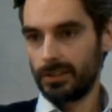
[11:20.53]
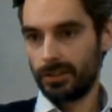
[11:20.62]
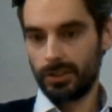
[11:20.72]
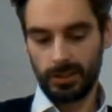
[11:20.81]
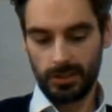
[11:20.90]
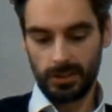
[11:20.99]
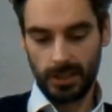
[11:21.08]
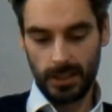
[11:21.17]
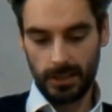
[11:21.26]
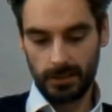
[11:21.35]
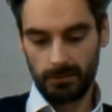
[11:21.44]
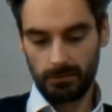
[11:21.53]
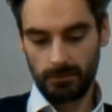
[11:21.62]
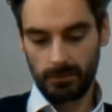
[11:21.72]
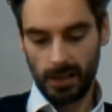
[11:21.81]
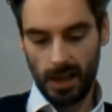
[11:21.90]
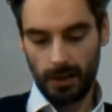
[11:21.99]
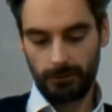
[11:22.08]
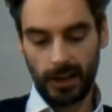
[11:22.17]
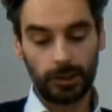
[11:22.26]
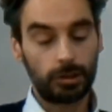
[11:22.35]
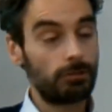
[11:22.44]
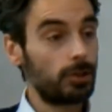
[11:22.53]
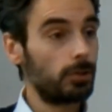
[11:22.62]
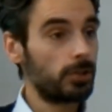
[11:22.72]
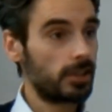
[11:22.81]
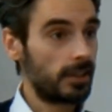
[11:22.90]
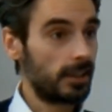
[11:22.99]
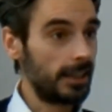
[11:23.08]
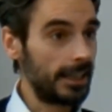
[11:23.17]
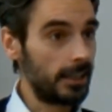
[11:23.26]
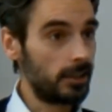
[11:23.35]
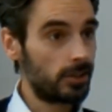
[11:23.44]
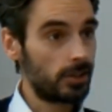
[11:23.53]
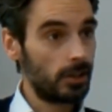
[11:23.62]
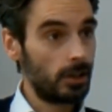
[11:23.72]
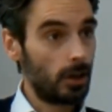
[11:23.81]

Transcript: such as the financial resources and needs